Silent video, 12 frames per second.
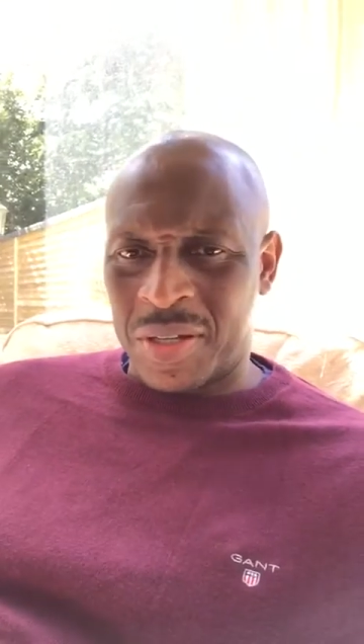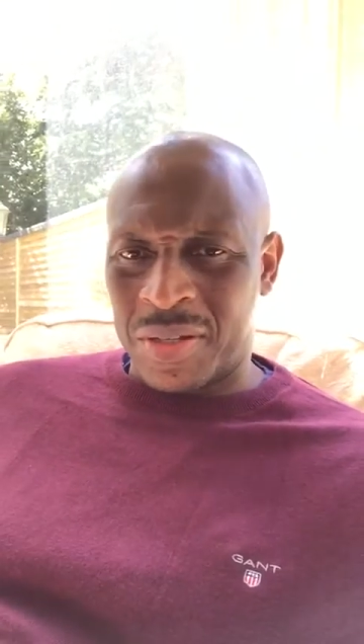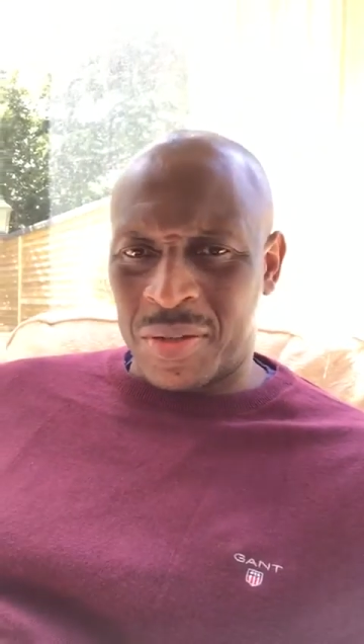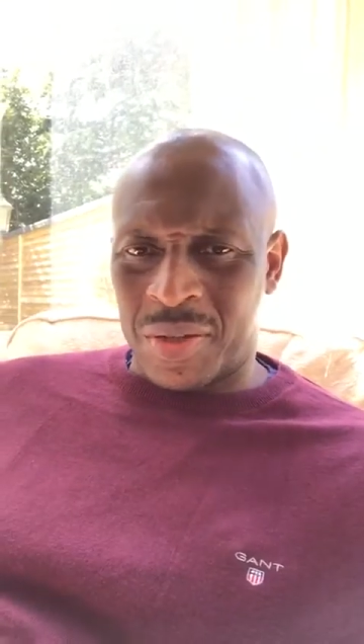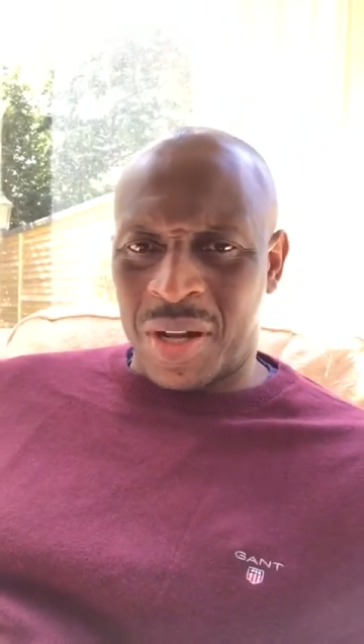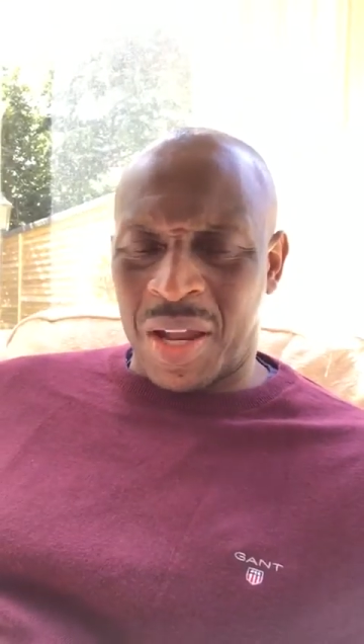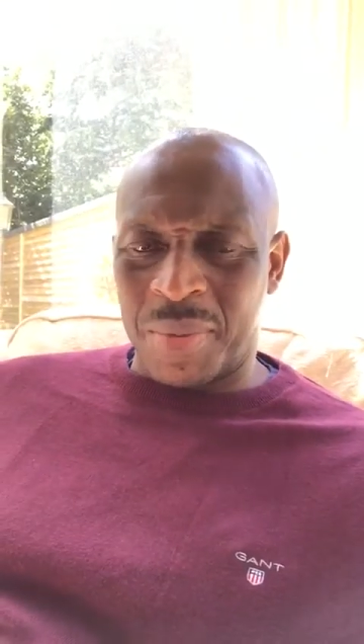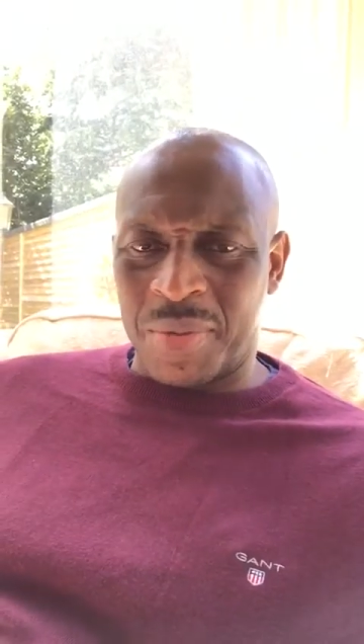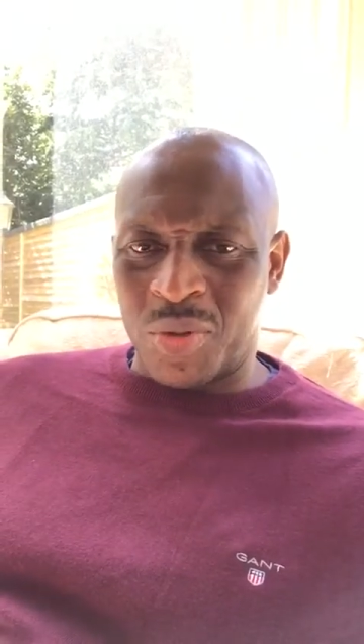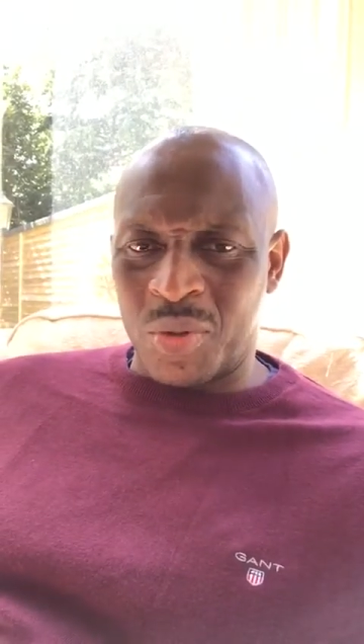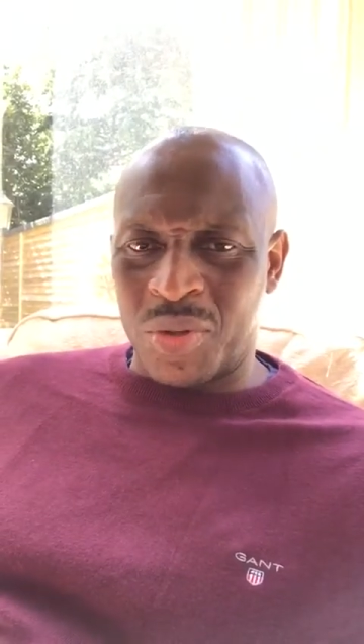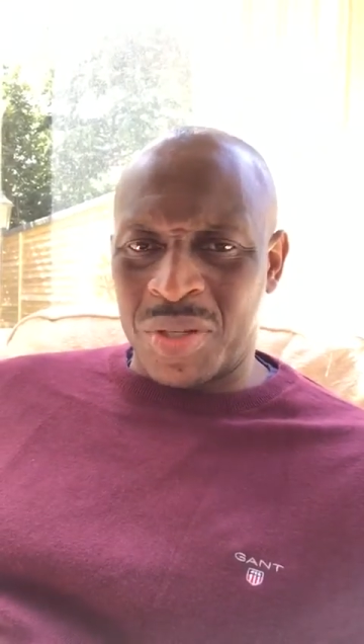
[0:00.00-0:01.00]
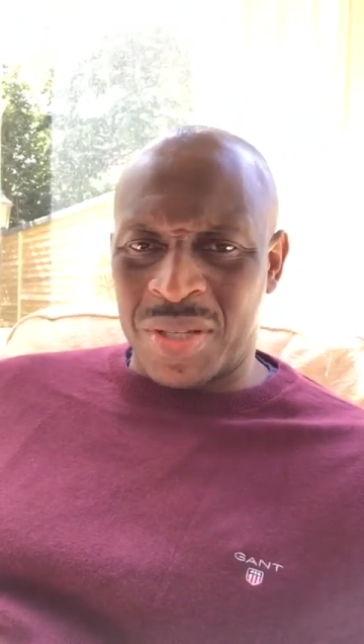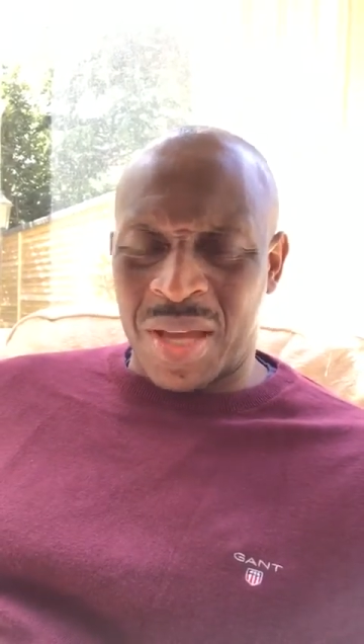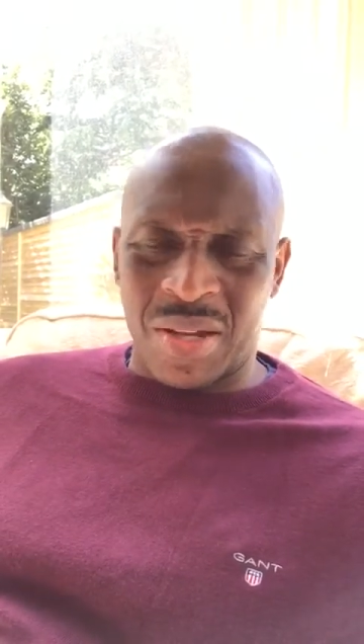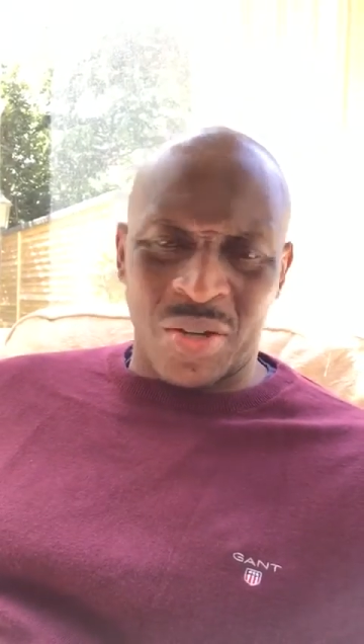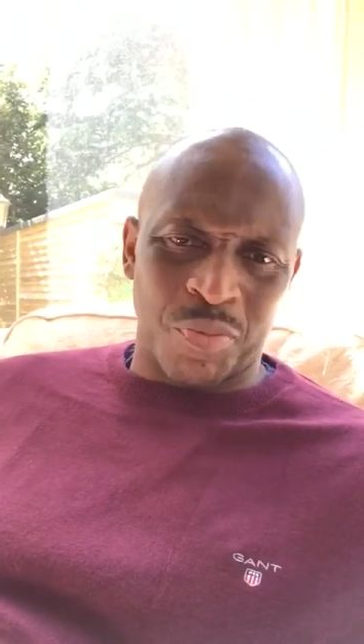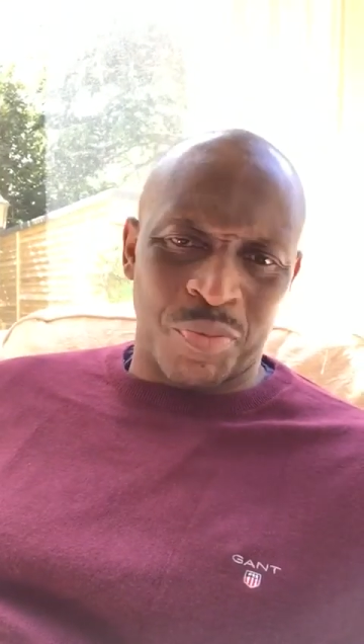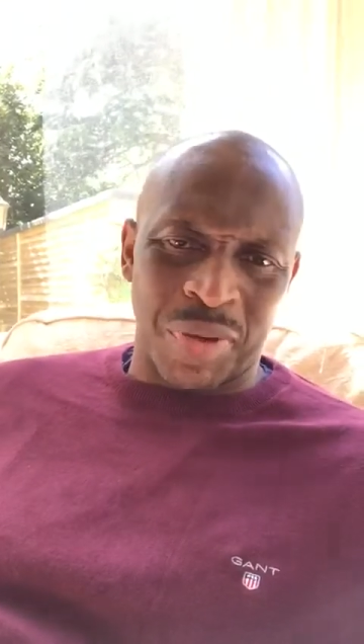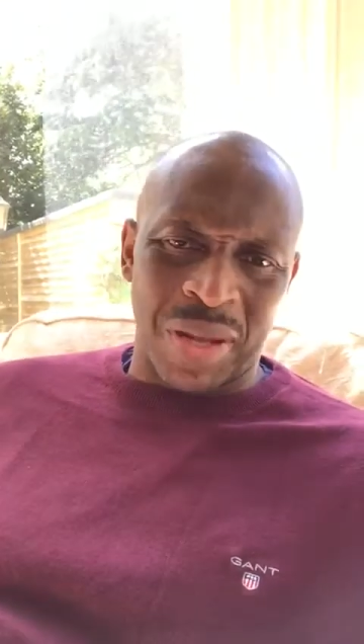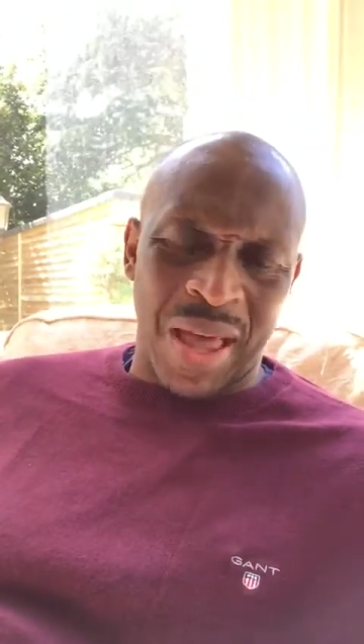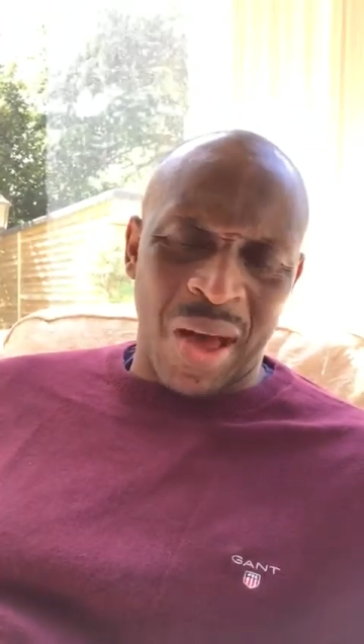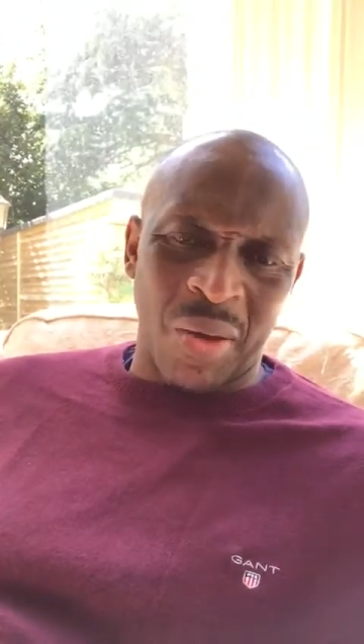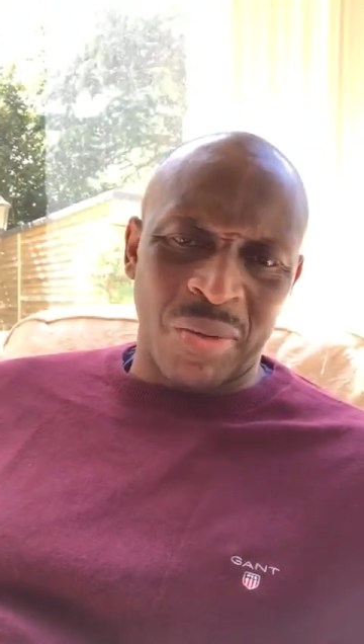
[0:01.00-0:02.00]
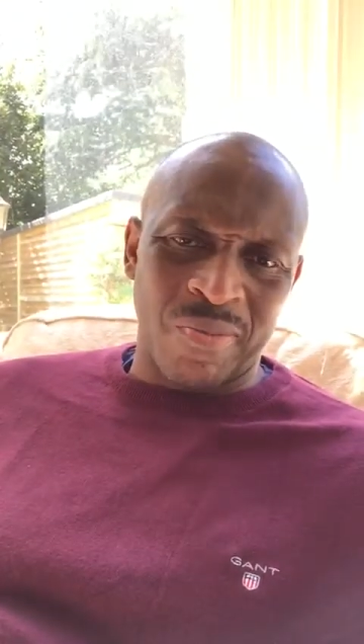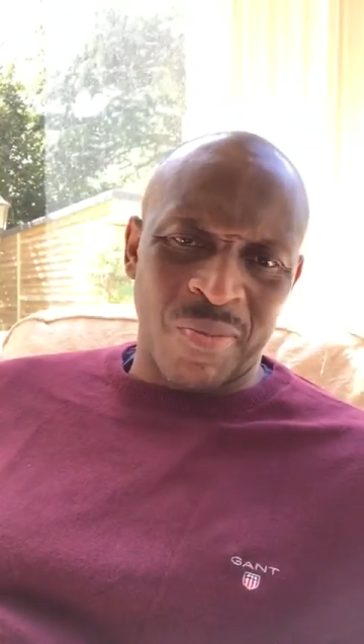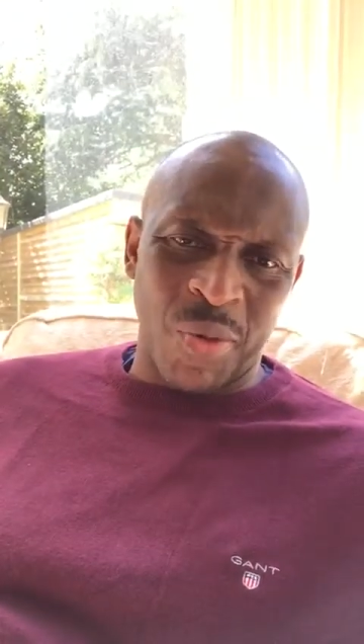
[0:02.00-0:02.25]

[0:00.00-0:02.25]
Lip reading: to clubs who decided to pull out,